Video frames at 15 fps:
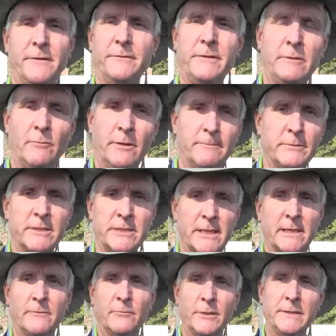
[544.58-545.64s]

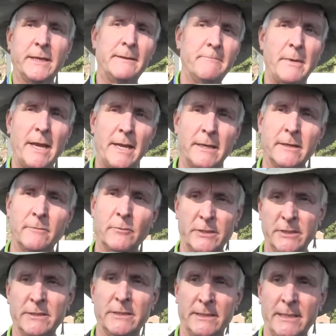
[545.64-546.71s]
51% of what they make, which is